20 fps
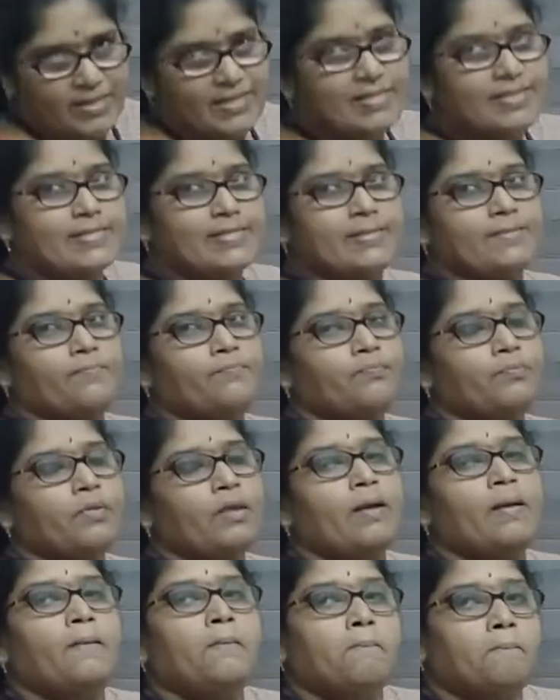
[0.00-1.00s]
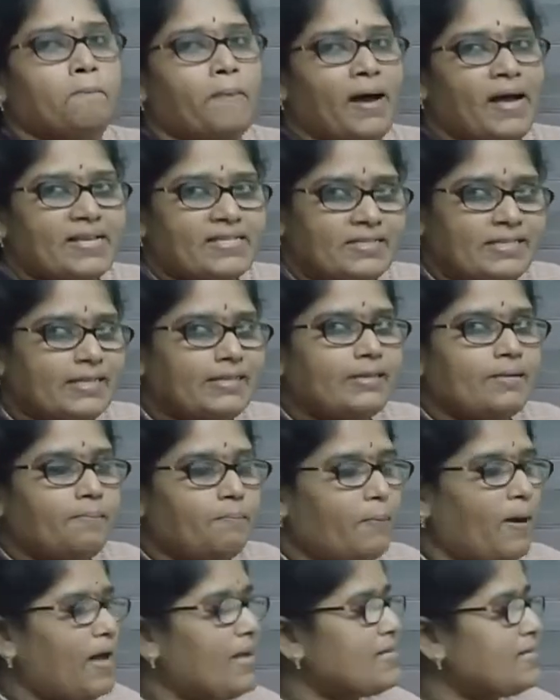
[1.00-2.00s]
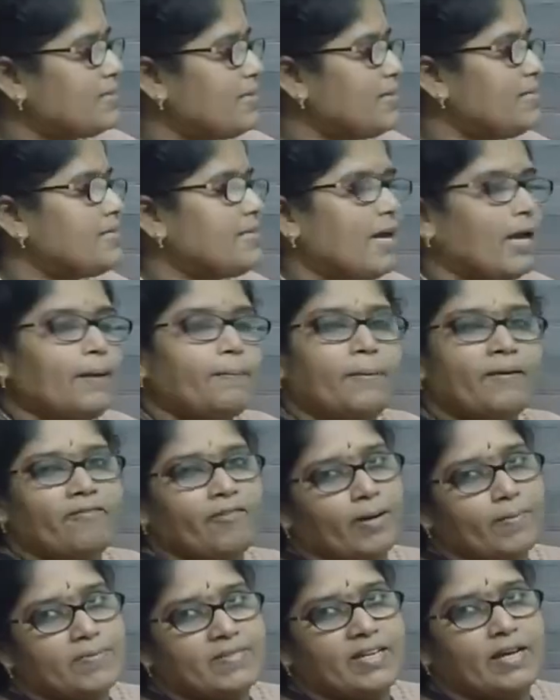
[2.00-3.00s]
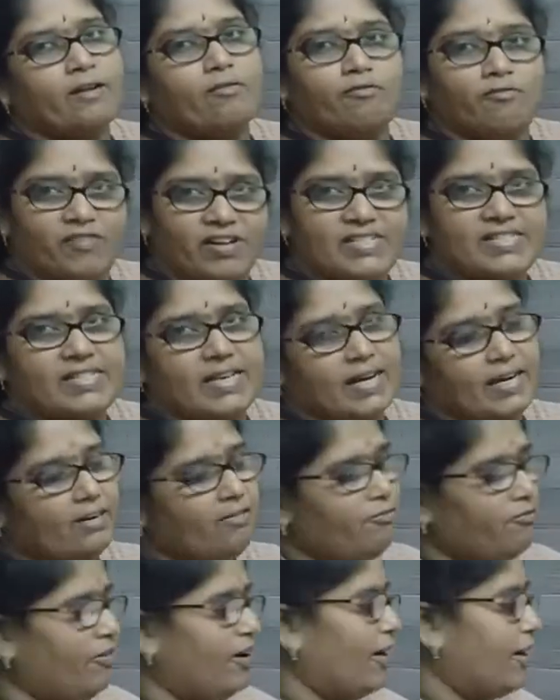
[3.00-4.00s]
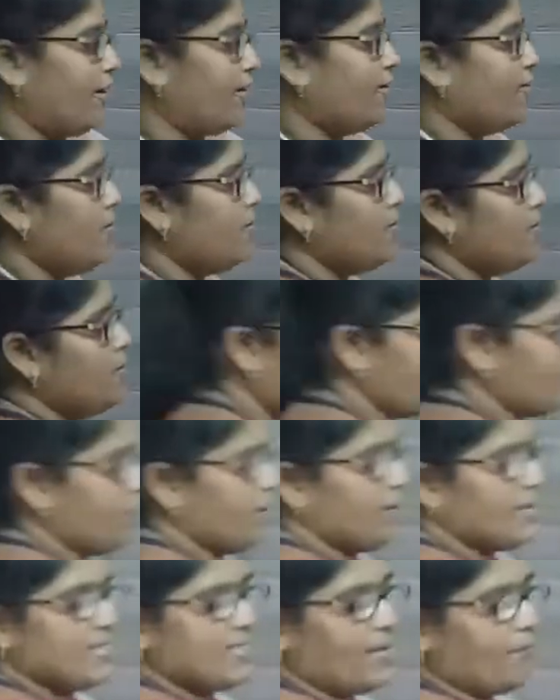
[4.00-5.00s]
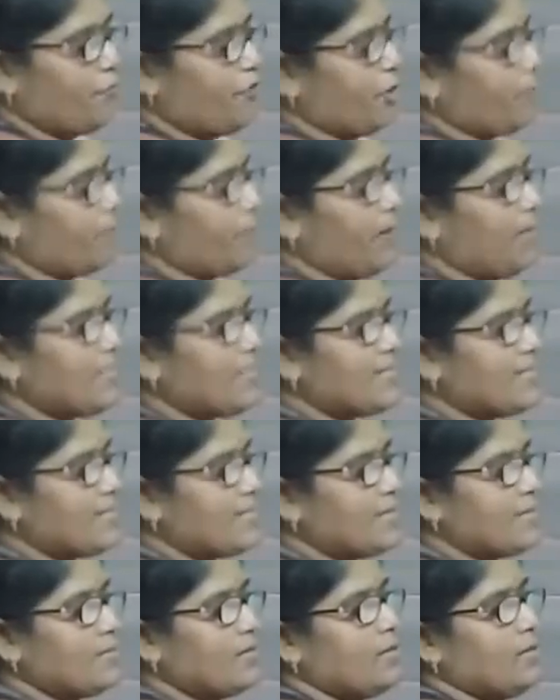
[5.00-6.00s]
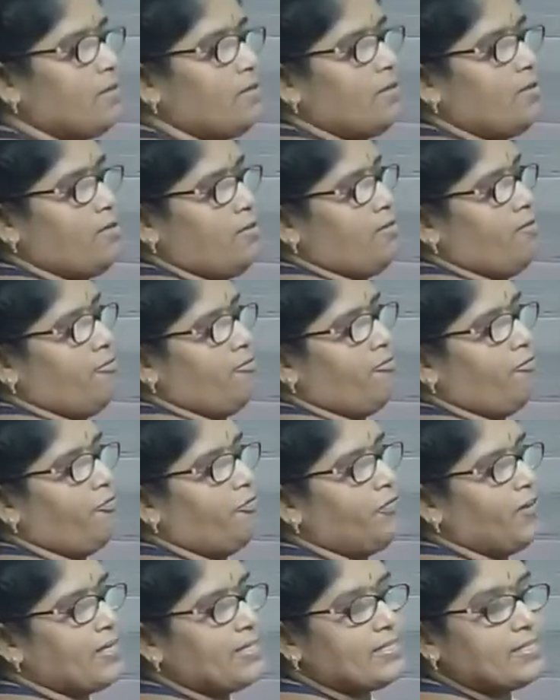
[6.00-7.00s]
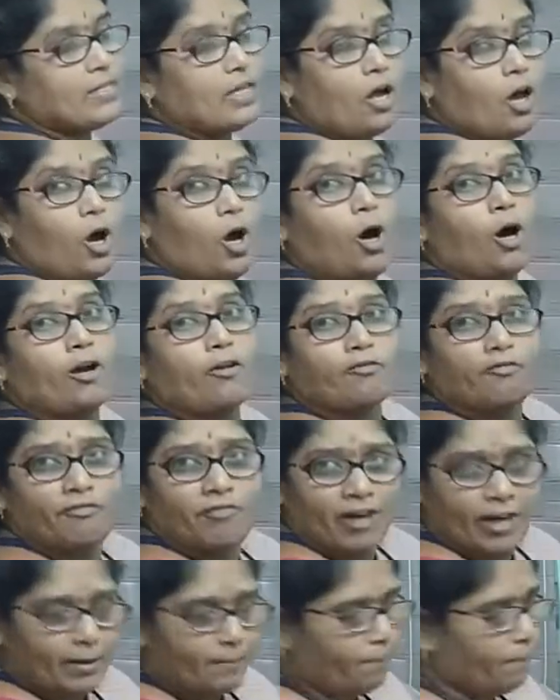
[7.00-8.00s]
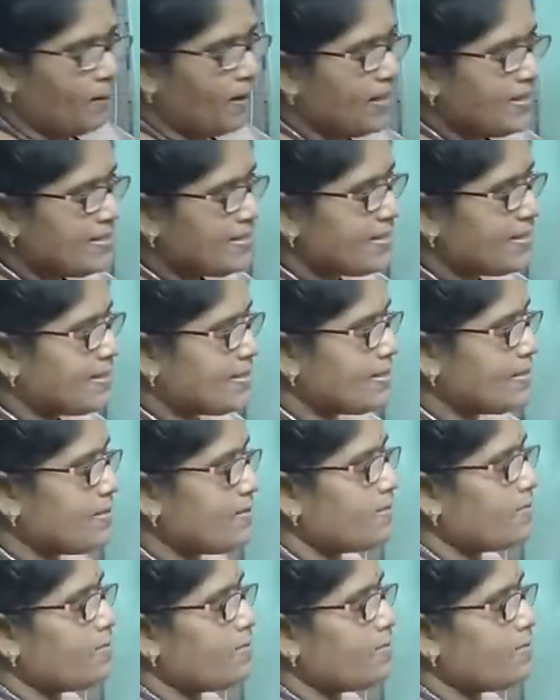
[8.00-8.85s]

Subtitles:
plus past tense helping verbs are was and were. Subject plus was or were plus